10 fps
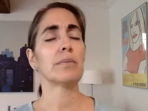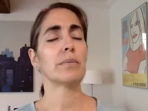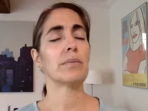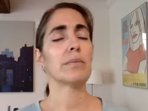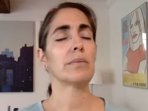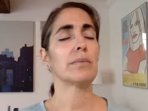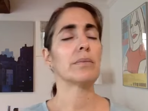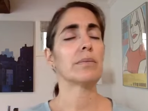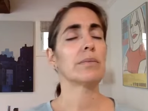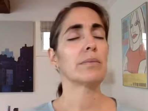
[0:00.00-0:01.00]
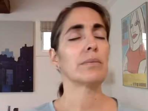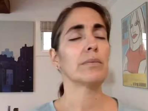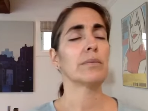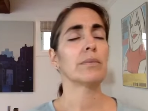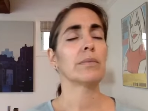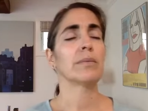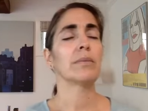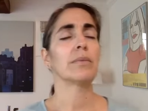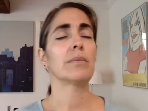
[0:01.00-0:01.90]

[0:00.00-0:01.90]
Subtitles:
Nobody speaks.